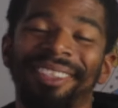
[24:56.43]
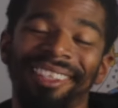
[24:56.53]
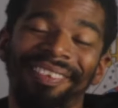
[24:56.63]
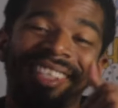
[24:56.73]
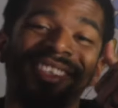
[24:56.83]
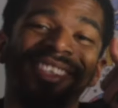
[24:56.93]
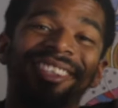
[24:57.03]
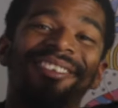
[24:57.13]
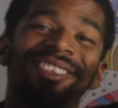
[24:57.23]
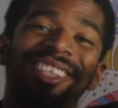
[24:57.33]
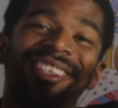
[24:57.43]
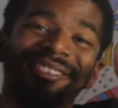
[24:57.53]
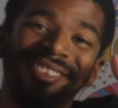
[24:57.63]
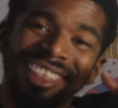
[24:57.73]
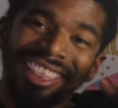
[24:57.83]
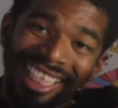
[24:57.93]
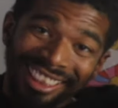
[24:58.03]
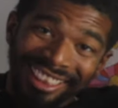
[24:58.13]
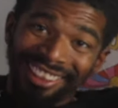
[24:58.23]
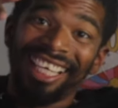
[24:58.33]
give the video a thumbs up, and I'll
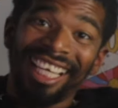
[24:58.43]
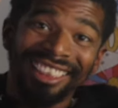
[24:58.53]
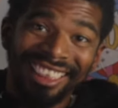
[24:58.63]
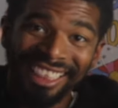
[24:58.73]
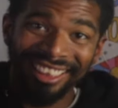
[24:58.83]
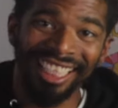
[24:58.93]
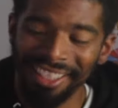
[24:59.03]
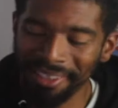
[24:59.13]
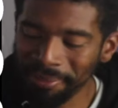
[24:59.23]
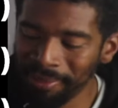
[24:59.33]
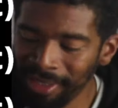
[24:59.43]
see you guys next time.